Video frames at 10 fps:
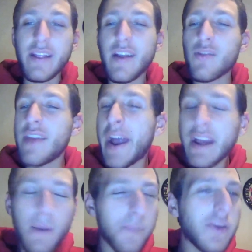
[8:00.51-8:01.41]
they're not a
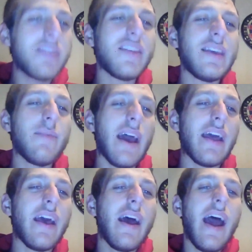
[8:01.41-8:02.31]
complete team
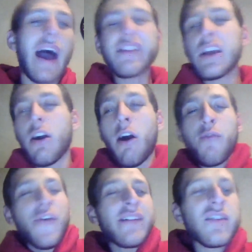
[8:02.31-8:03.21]
yet. I think
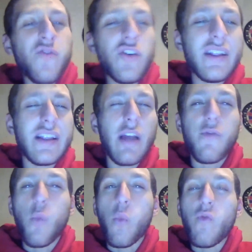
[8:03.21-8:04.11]
offensively,
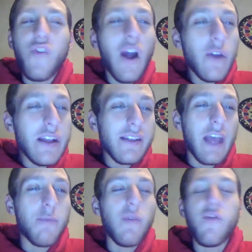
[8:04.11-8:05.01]

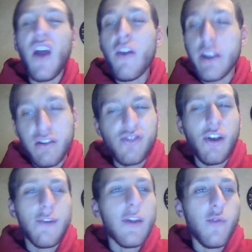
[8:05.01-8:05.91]
they've been very
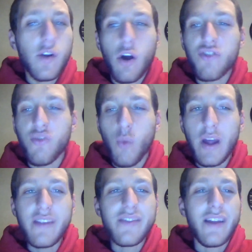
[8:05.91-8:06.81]
conservative with Carson Wentz.